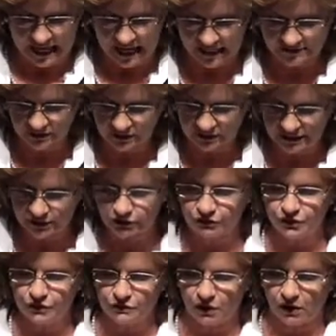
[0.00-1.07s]
As a leader,
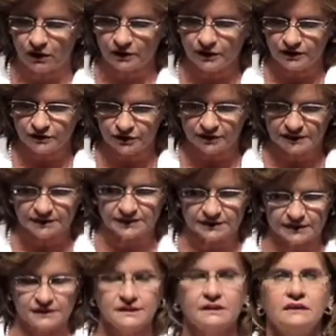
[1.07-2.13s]
you are to
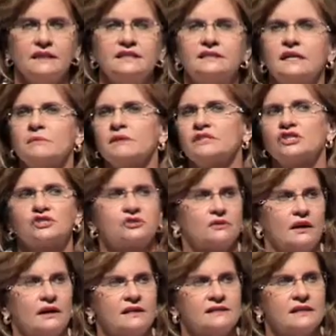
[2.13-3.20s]
consistently
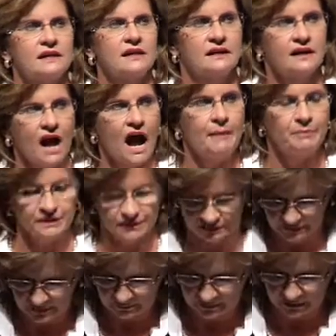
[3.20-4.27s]
demonstrate
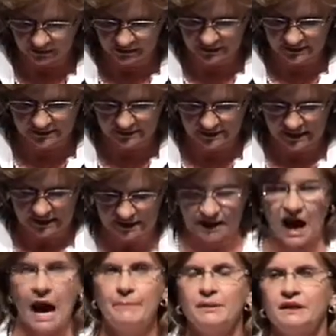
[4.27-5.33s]
competent abilities,
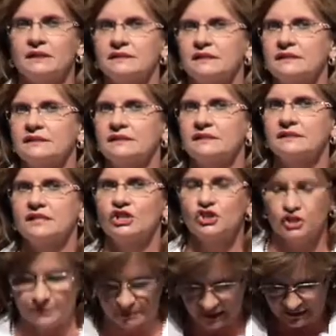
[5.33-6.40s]
competent
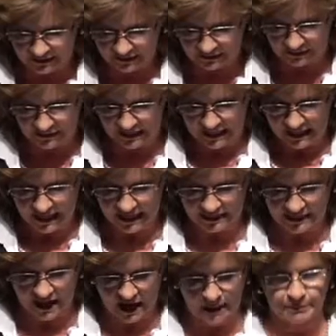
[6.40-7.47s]
decision-making,
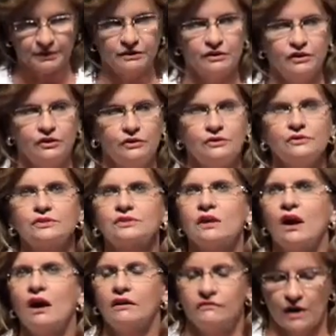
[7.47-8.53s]
and competent use
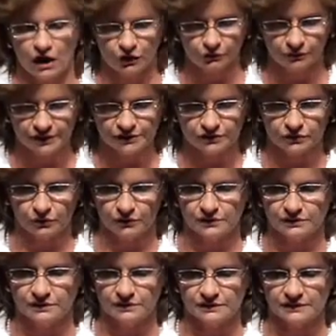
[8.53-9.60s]
of all
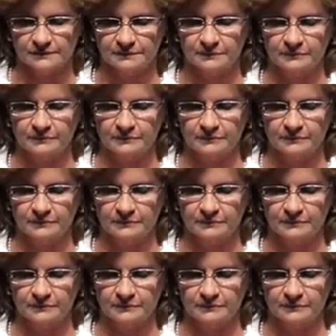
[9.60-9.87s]
resources.